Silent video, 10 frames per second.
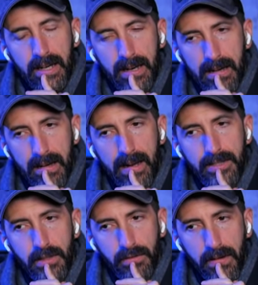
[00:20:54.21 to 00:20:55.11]
And
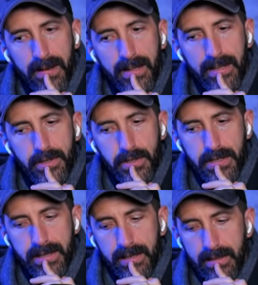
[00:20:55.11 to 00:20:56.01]
I do find it
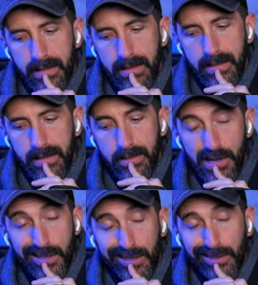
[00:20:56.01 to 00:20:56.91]
interesting that
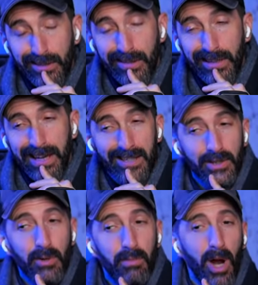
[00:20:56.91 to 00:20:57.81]
Jesus clearly
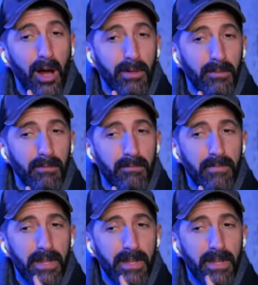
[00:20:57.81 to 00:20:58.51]
has no problem